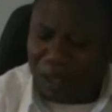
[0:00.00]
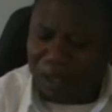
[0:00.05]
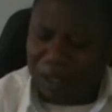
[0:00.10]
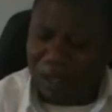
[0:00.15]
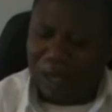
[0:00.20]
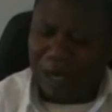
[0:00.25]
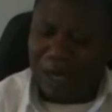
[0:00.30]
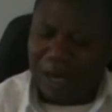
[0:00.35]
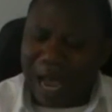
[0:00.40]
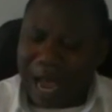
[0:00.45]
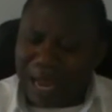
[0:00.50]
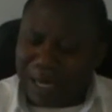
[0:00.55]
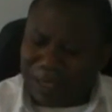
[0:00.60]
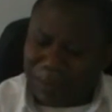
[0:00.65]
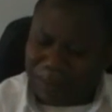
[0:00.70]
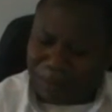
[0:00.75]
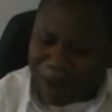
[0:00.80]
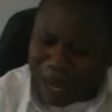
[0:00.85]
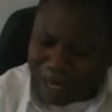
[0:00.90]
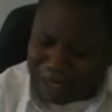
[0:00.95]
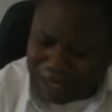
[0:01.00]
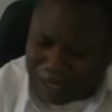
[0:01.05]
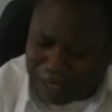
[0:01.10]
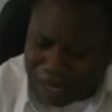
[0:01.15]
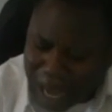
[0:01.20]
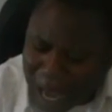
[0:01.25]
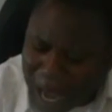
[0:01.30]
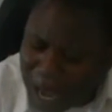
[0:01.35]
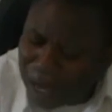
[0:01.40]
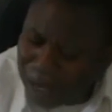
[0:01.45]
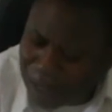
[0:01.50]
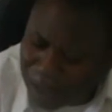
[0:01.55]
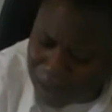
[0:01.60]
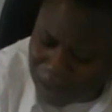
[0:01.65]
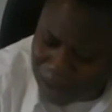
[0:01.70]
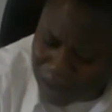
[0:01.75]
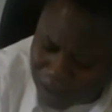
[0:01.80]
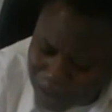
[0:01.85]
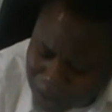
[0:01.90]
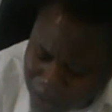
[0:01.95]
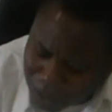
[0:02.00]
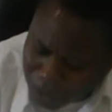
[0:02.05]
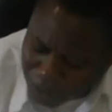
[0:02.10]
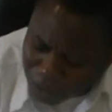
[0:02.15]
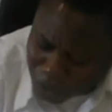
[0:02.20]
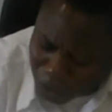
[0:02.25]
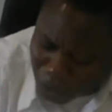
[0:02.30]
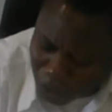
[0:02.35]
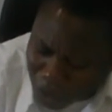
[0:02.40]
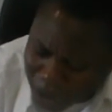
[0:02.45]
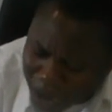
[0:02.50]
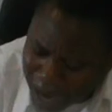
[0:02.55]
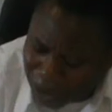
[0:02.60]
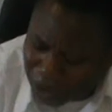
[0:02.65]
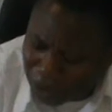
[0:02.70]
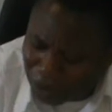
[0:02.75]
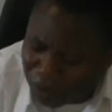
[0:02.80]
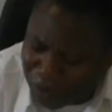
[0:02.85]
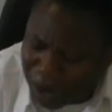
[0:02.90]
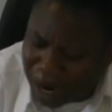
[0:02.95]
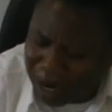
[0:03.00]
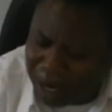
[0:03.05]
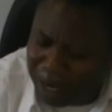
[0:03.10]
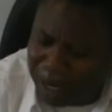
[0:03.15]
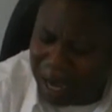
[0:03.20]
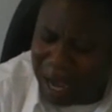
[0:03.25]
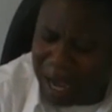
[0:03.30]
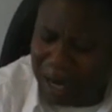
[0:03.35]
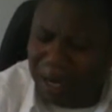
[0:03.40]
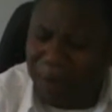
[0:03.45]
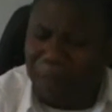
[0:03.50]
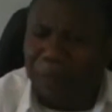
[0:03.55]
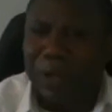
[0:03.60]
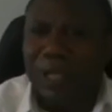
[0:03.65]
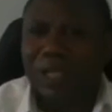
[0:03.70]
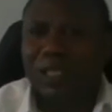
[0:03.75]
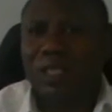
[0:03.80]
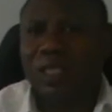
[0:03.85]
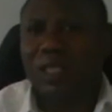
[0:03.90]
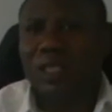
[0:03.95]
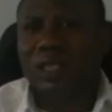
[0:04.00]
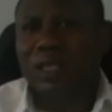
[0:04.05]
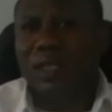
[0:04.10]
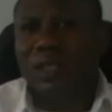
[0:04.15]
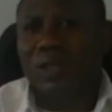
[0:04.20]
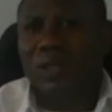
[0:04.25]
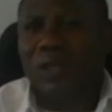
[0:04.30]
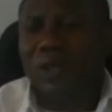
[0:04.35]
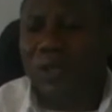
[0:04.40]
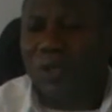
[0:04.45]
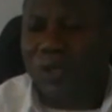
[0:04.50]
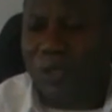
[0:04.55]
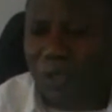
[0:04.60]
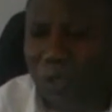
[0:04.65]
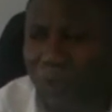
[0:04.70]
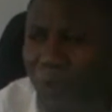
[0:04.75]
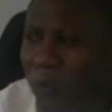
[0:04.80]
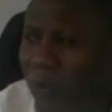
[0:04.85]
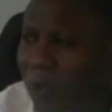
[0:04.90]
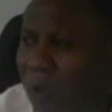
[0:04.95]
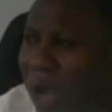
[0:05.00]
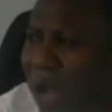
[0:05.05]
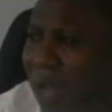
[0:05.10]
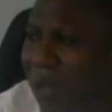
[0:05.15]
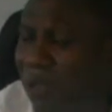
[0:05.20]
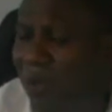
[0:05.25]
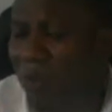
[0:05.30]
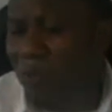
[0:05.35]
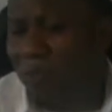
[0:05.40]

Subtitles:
the right partner you are to marry and the person you are to